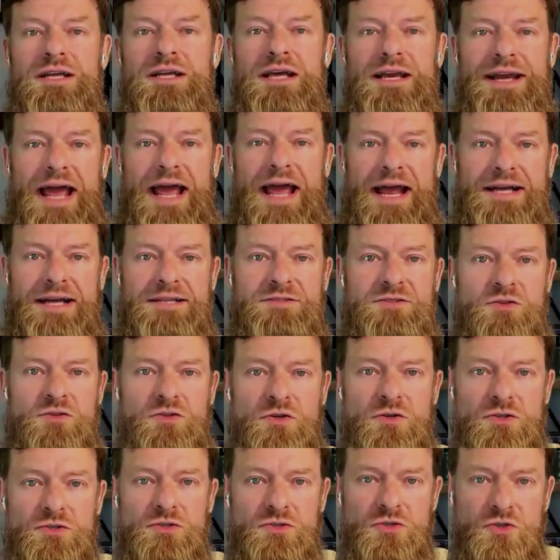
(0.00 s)
an
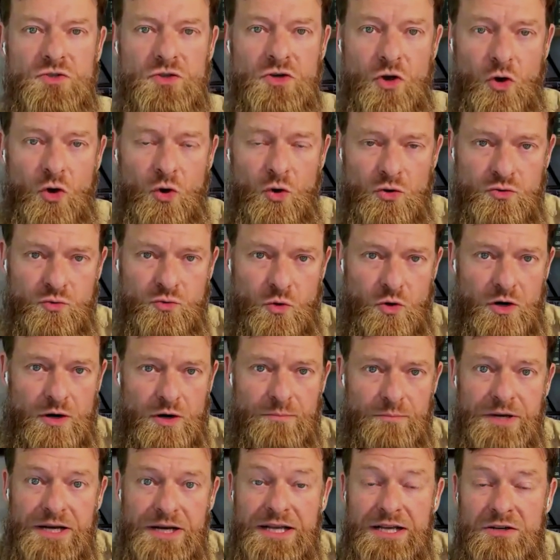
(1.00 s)
answer to the Cold War.
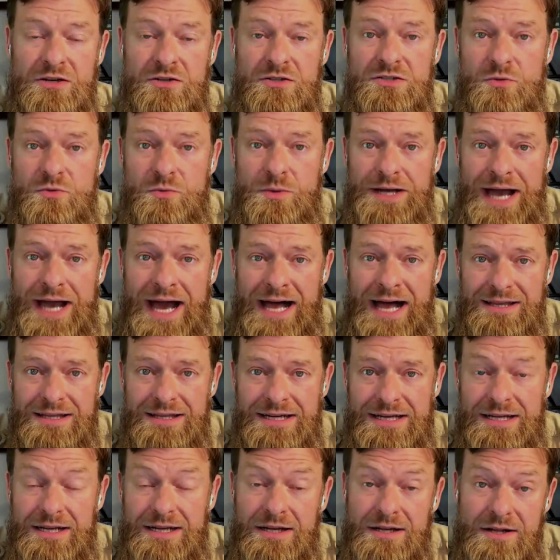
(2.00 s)
But here's the
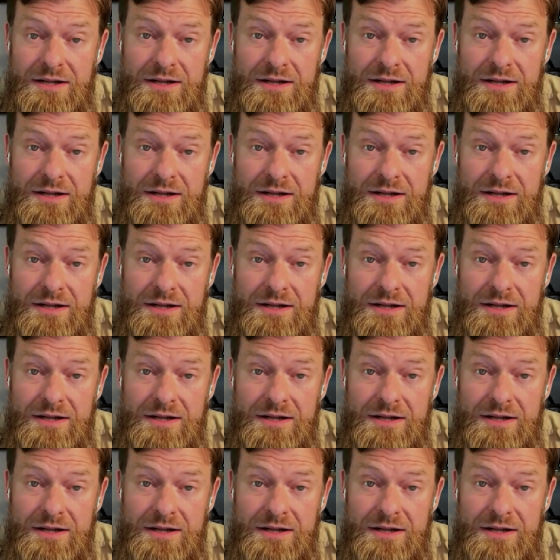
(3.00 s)
reality.